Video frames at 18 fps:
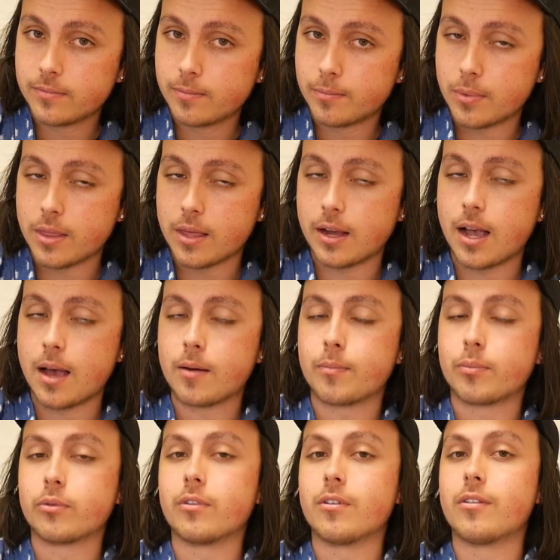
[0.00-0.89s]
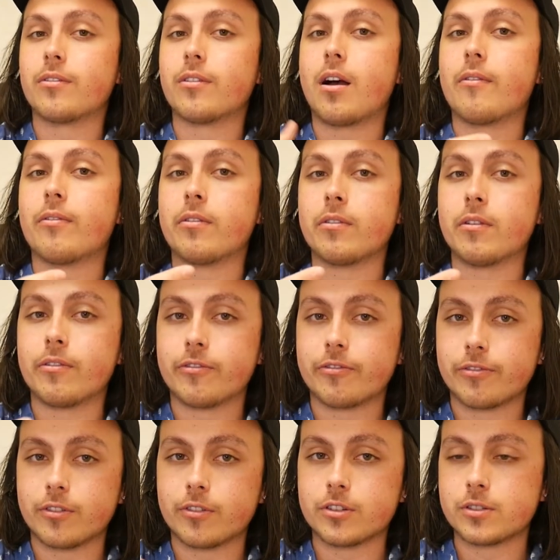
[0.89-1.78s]
but they got approved off of the
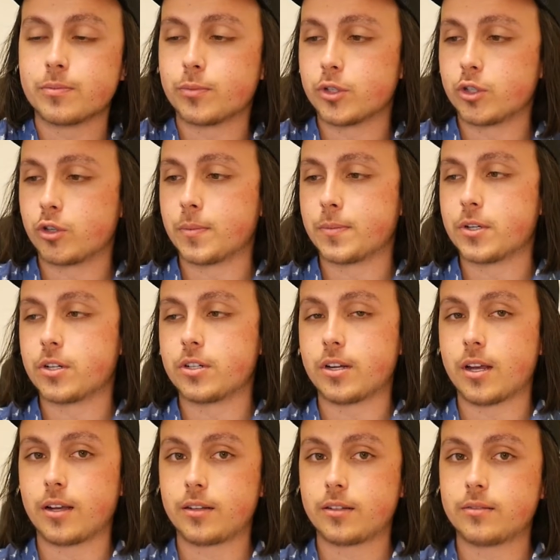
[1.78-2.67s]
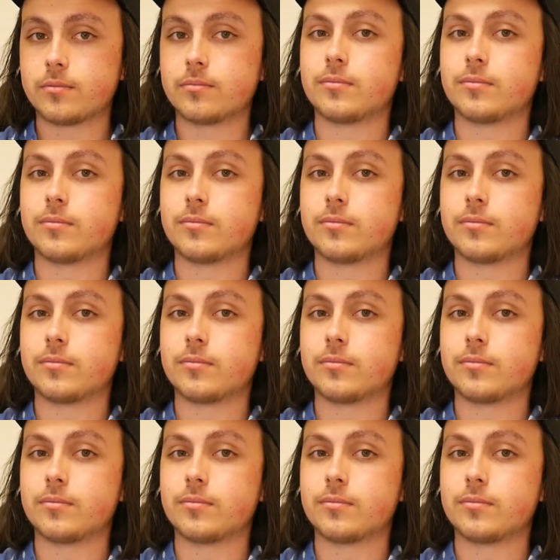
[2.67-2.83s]
first prescription check,